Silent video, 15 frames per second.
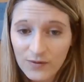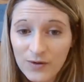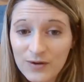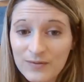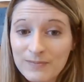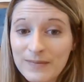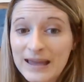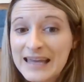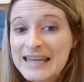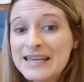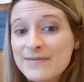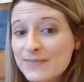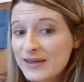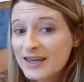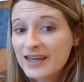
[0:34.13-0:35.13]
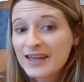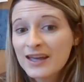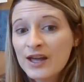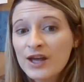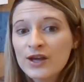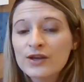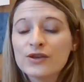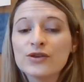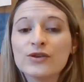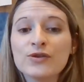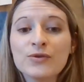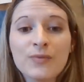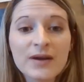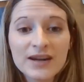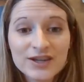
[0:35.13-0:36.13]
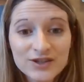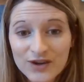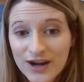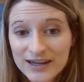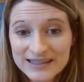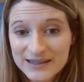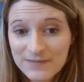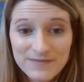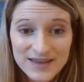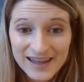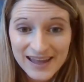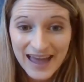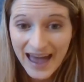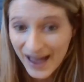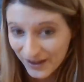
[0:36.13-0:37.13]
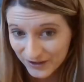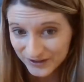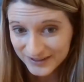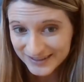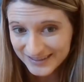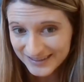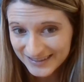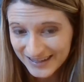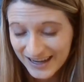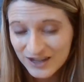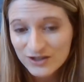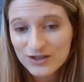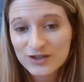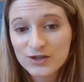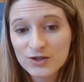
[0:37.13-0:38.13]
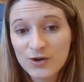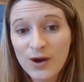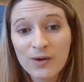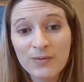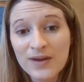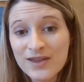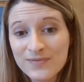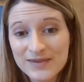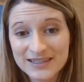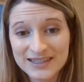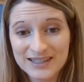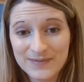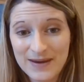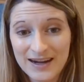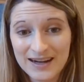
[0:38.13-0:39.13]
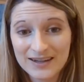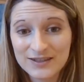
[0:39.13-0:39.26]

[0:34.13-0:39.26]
or maybe you want to draw something else and just draw with Mrs. Manning.